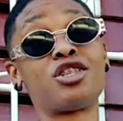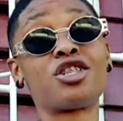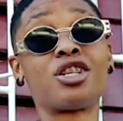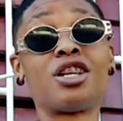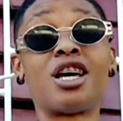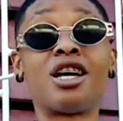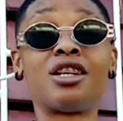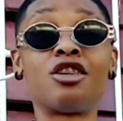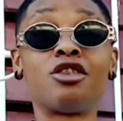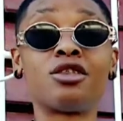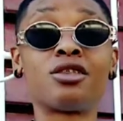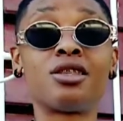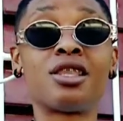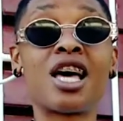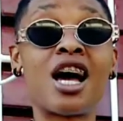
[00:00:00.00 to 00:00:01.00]
shit like
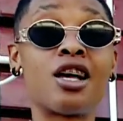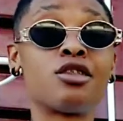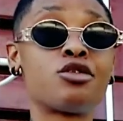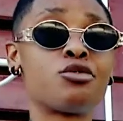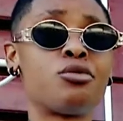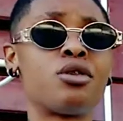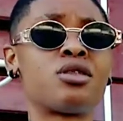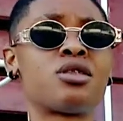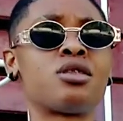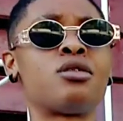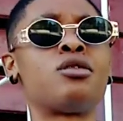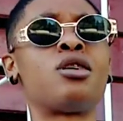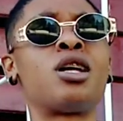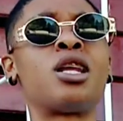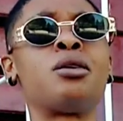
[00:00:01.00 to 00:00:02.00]
that to us,
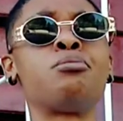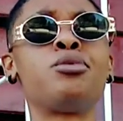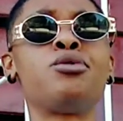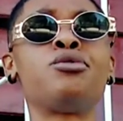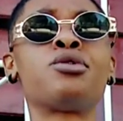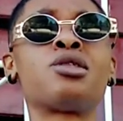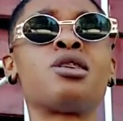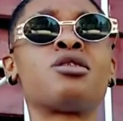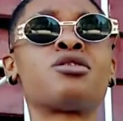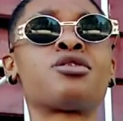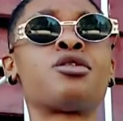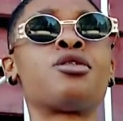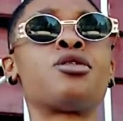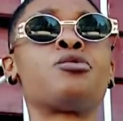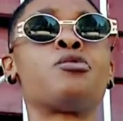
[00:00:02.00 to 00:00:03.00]
and abused us
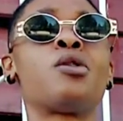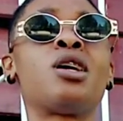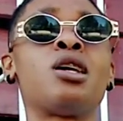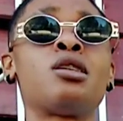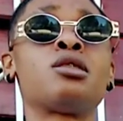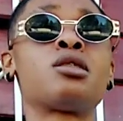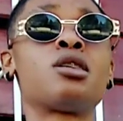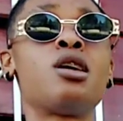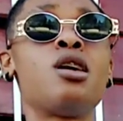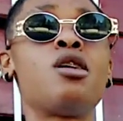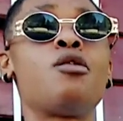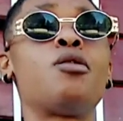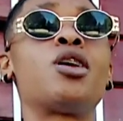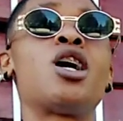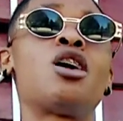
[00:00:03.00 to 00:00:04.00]
certain ways
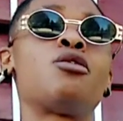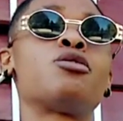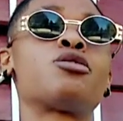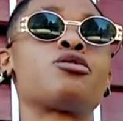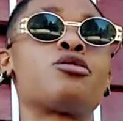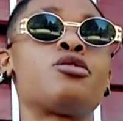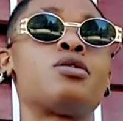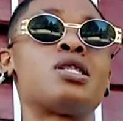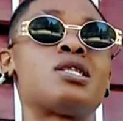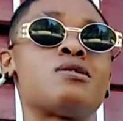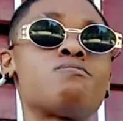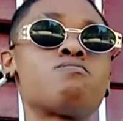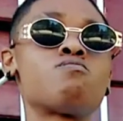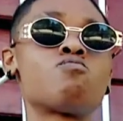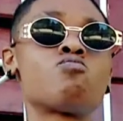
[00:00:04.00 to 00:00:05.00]
when I was growing
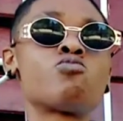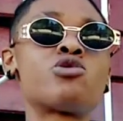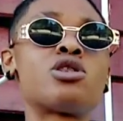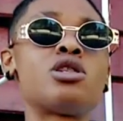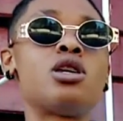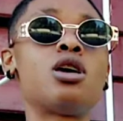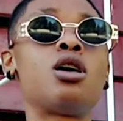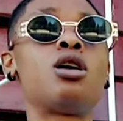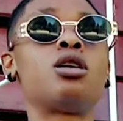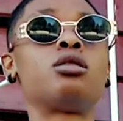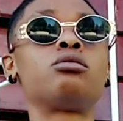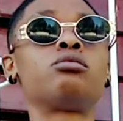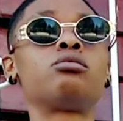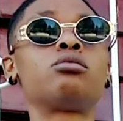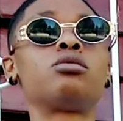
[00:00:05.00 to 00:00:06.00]
up. Yeah,
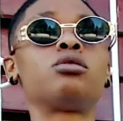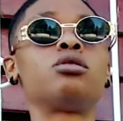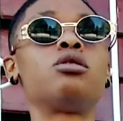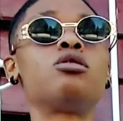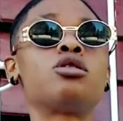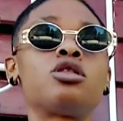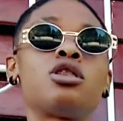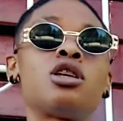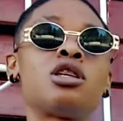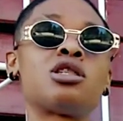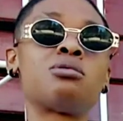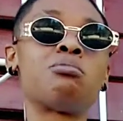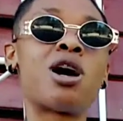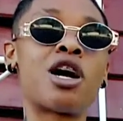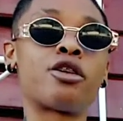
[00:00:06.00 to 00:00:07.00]
those
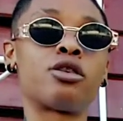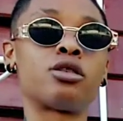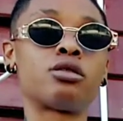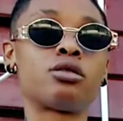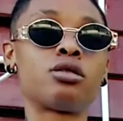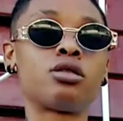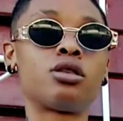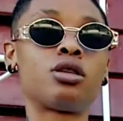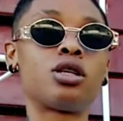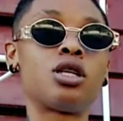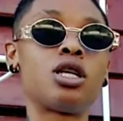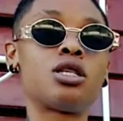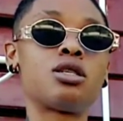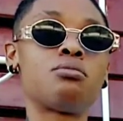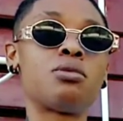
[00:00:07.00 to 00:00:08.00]
things matter,
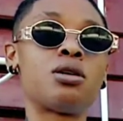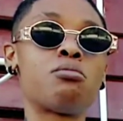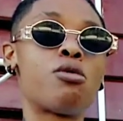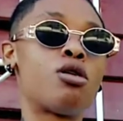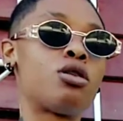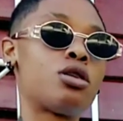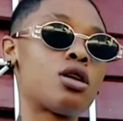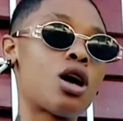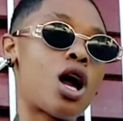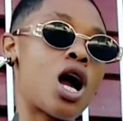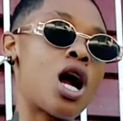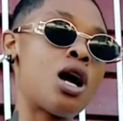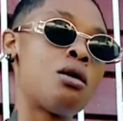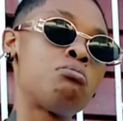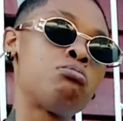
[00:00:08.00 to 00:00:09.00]
isn't it? But
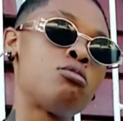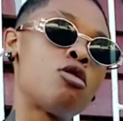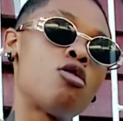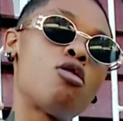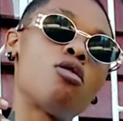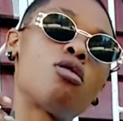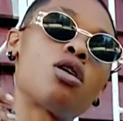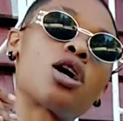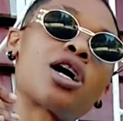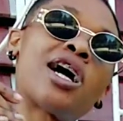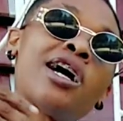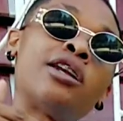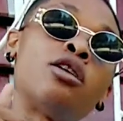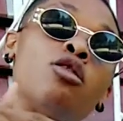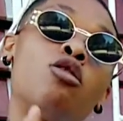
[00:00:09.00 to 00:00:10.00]
I'm
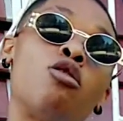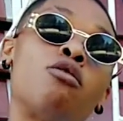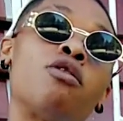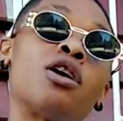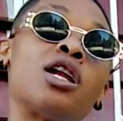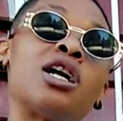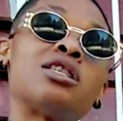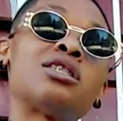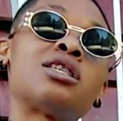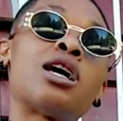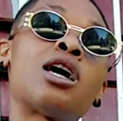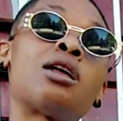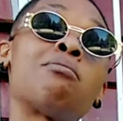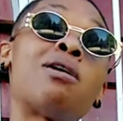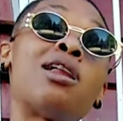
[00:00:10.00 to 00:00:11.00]
kind of over that
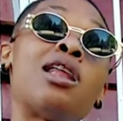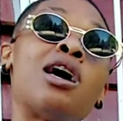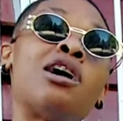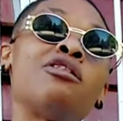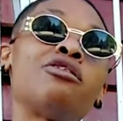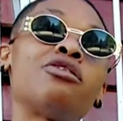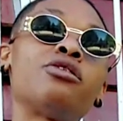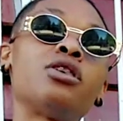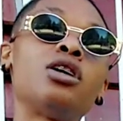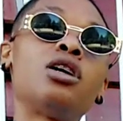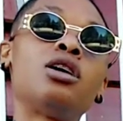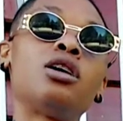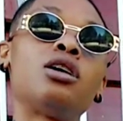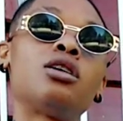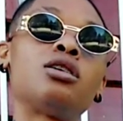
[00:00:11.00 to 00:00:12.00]
side of my life,
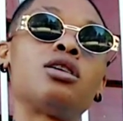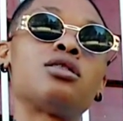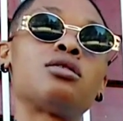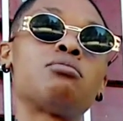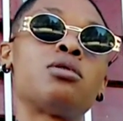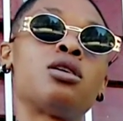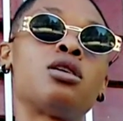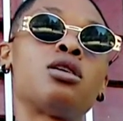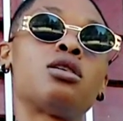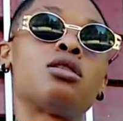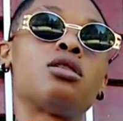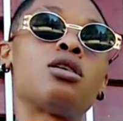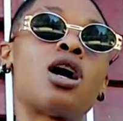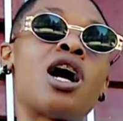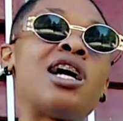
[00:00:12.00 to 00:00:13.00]
isn't it?
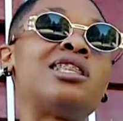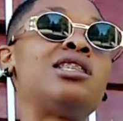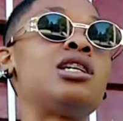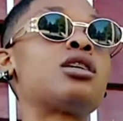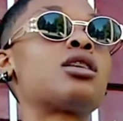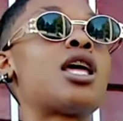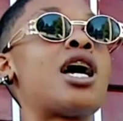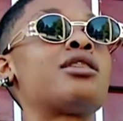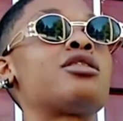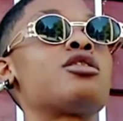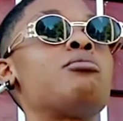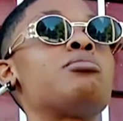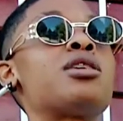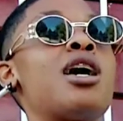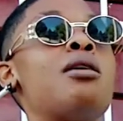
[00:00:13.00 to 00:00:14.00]
I think that
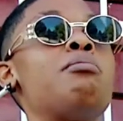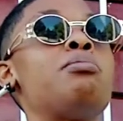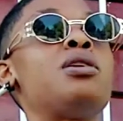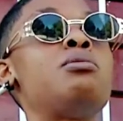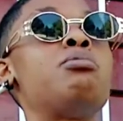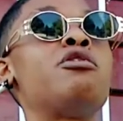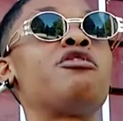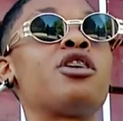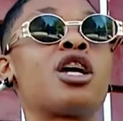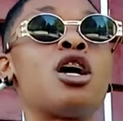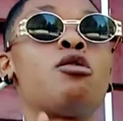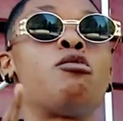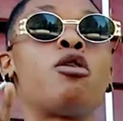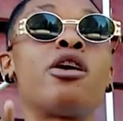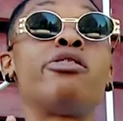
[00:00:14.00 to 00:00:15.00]
sometimes people
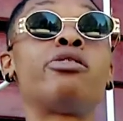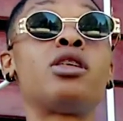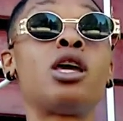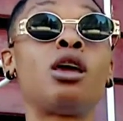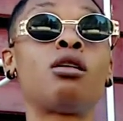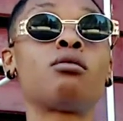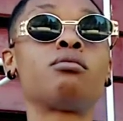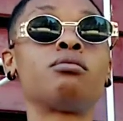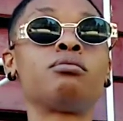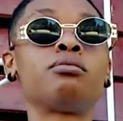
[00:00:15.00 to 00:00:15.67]
forget one thing,